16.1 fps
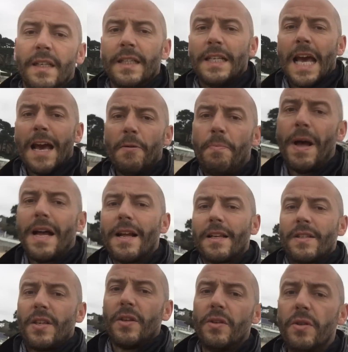Now back
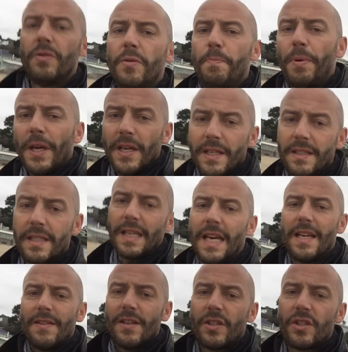to Pete
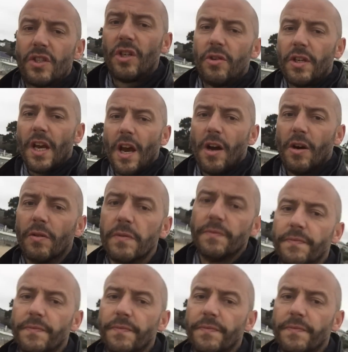in the studio.